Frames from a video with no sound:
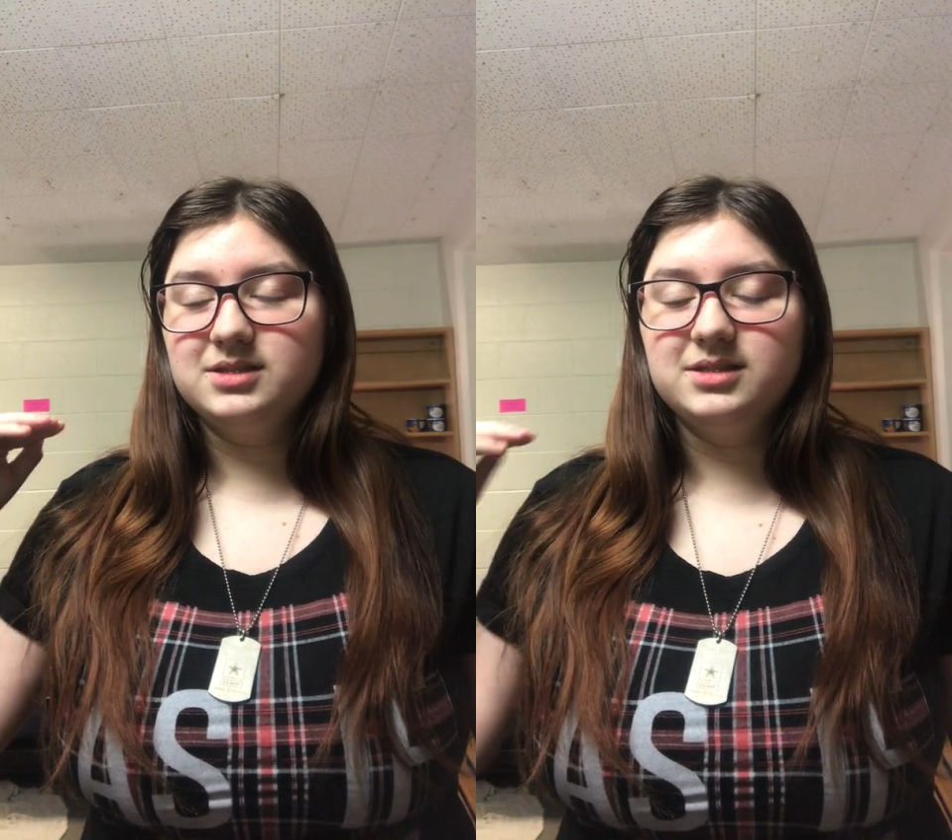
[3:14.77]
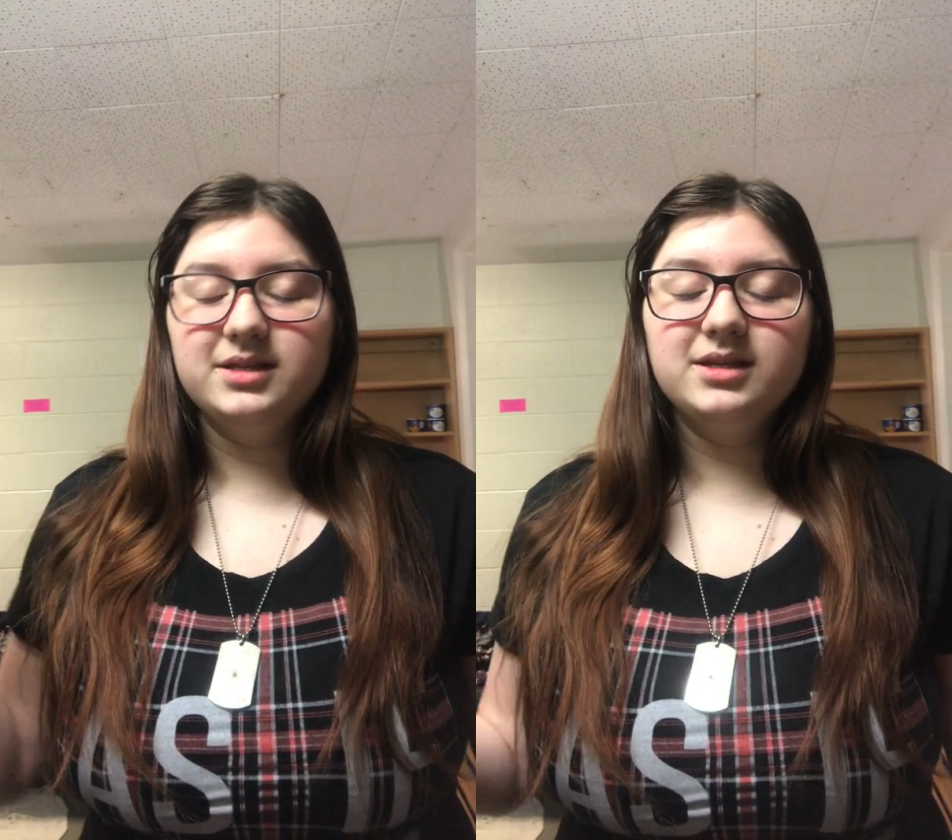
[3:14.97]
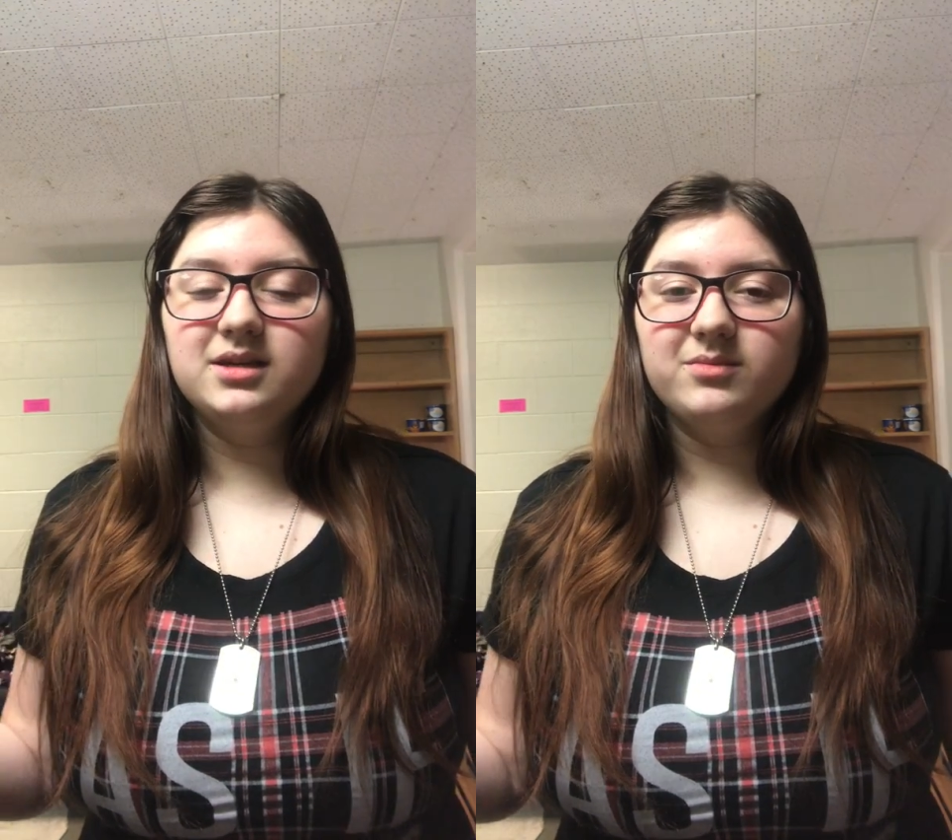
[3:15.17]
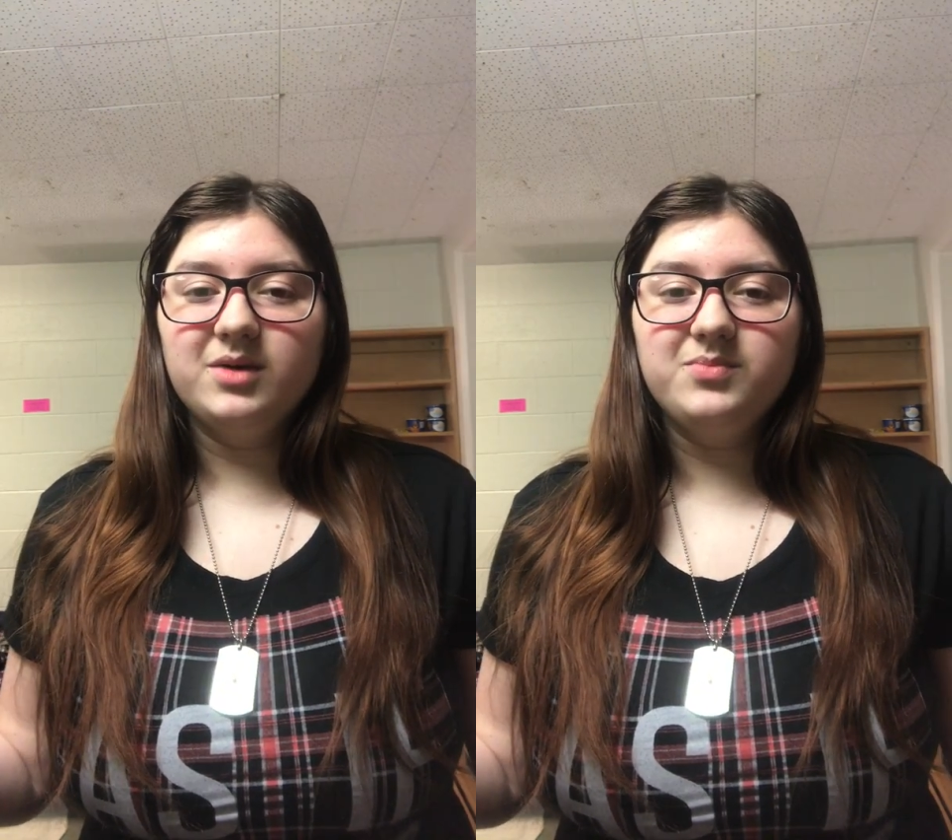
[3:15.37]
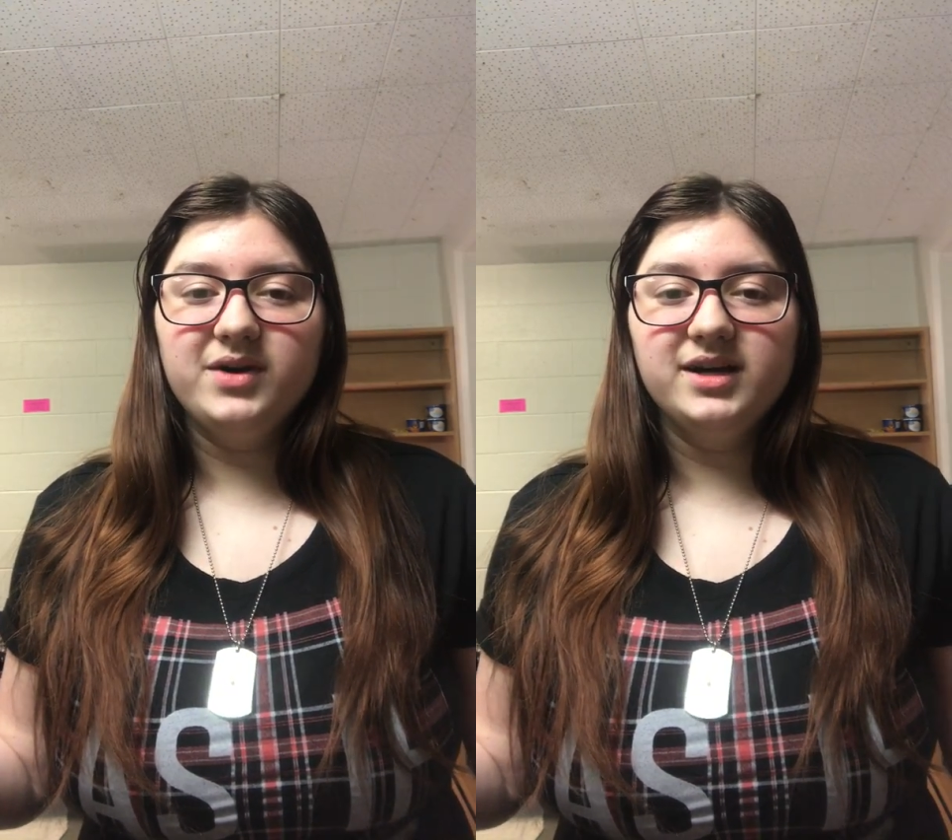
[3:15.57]
sitting in
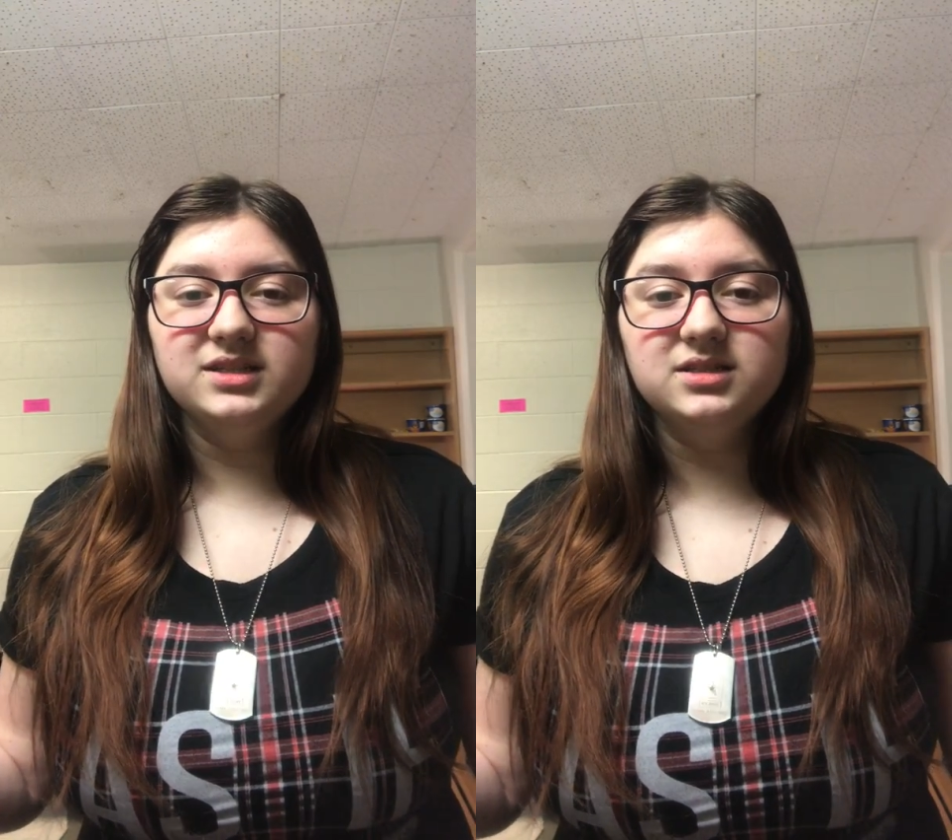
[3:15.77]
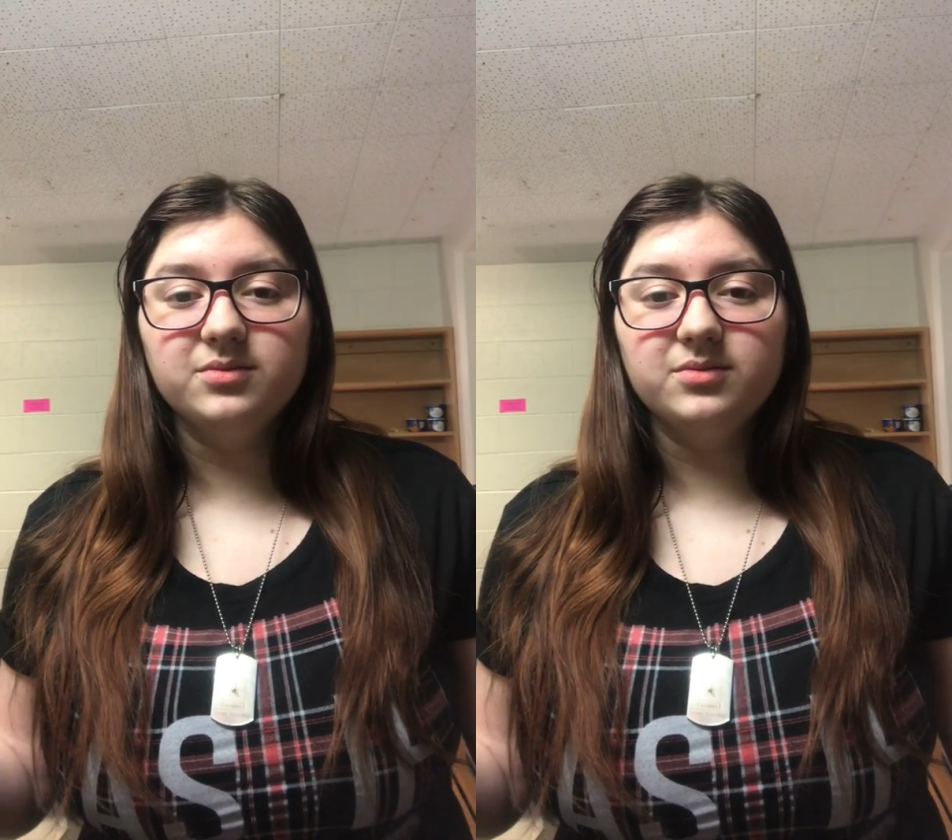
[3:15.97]
my bed,